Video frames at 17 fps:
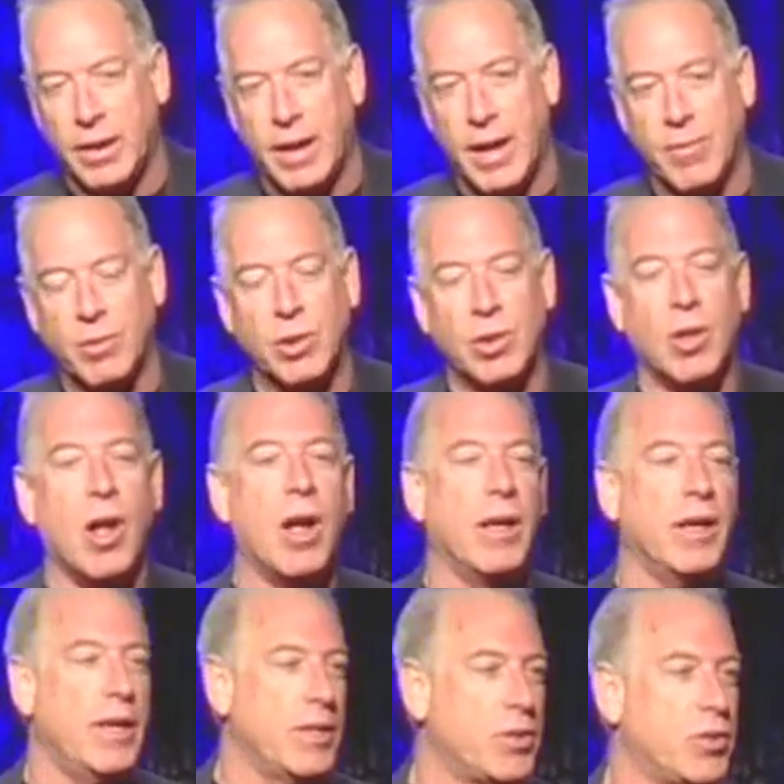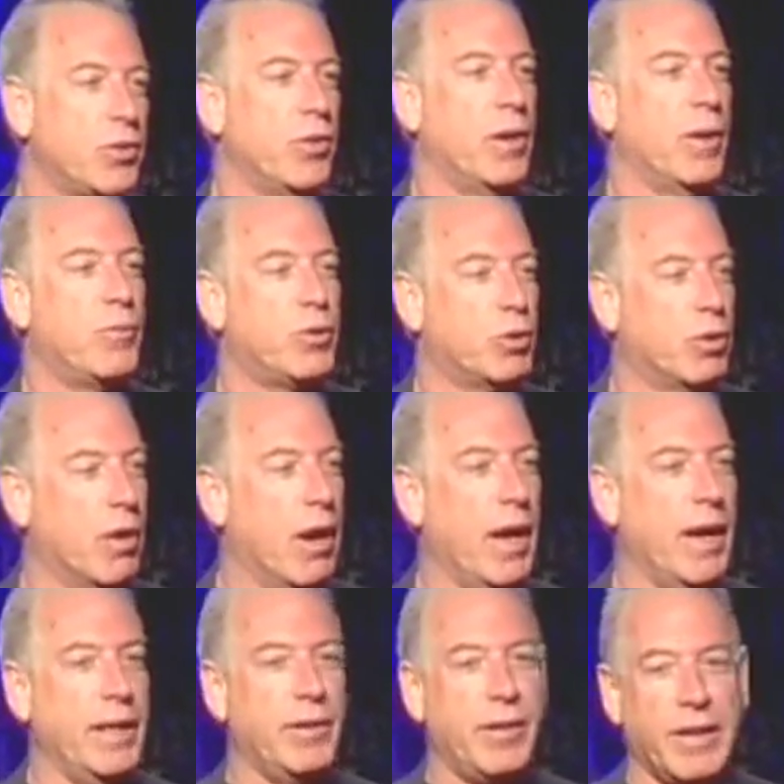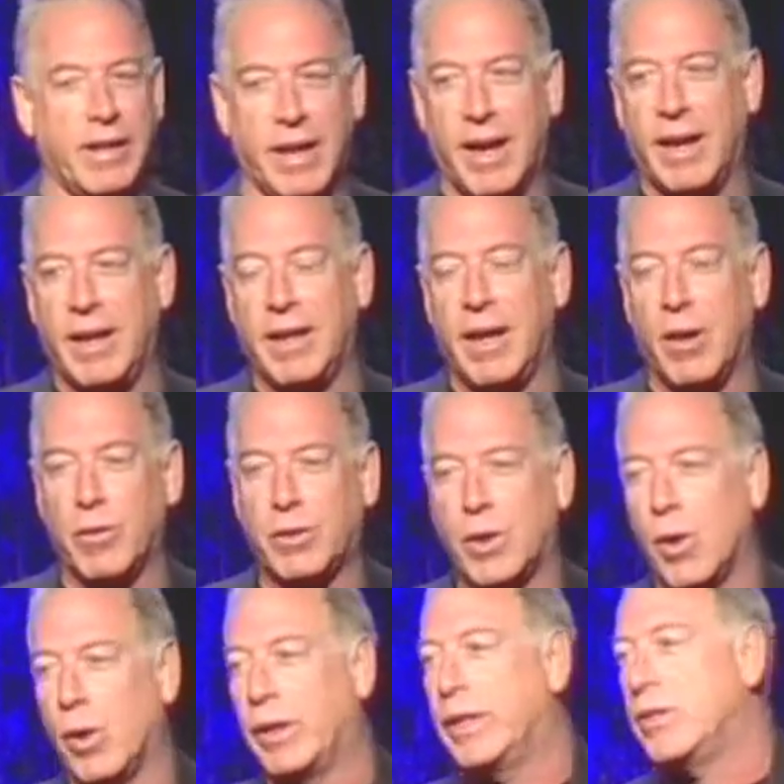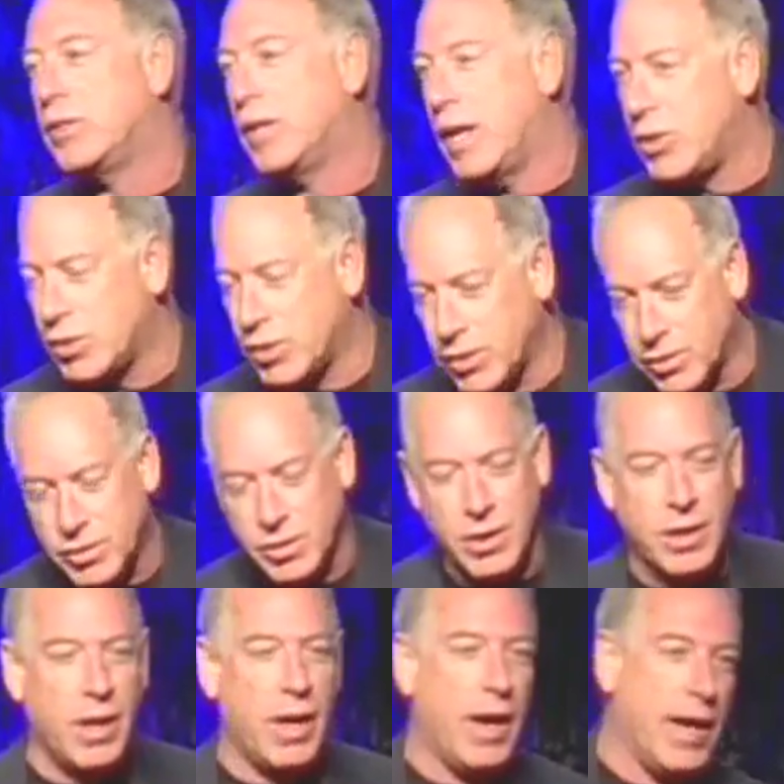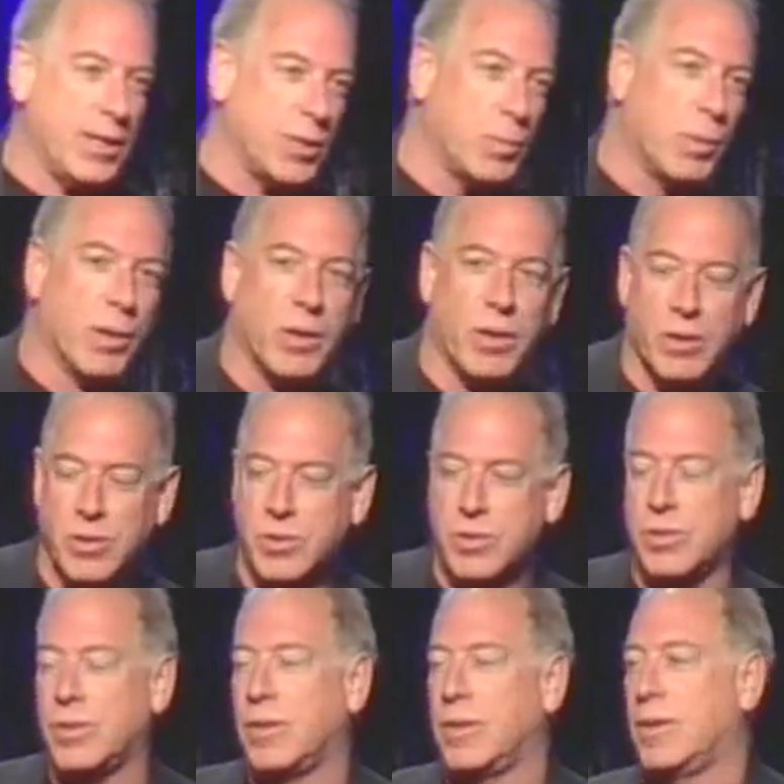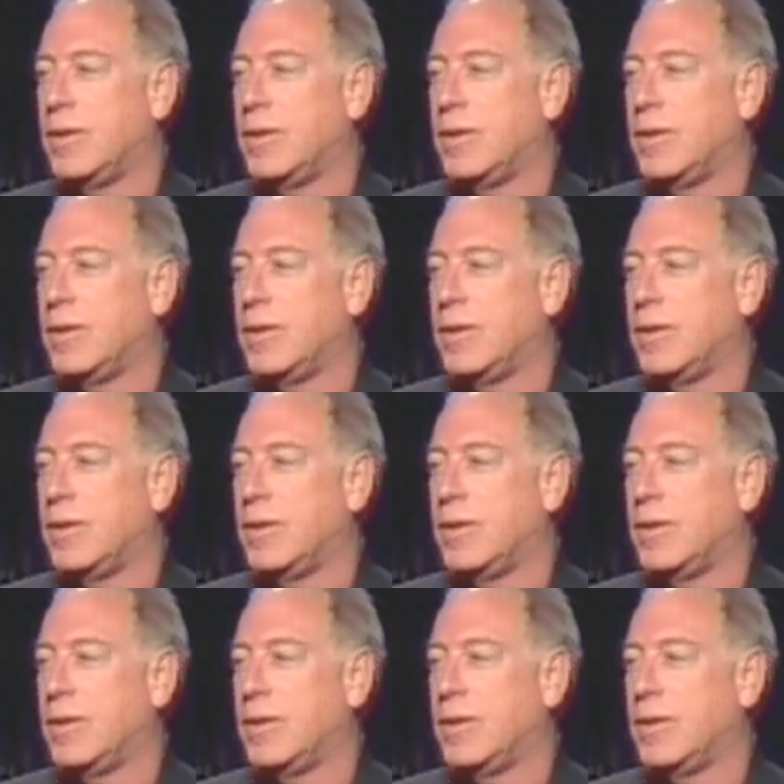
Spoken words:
I have a long history of trying to get healthcare organizations, hospitals,